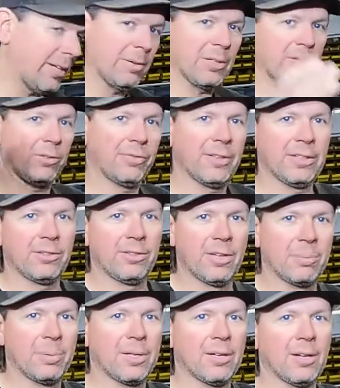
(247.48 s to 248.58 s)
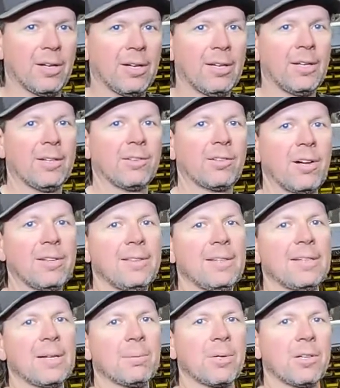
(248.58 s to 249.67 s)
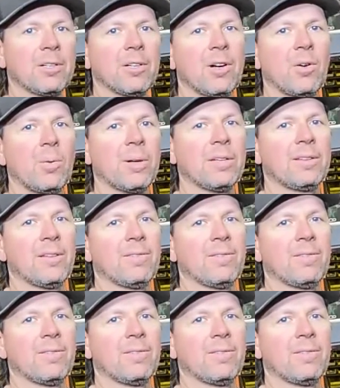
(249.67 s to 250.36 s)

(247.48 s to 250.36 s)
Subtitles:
anyways, we'll finish it up here. So I think I'm going to go with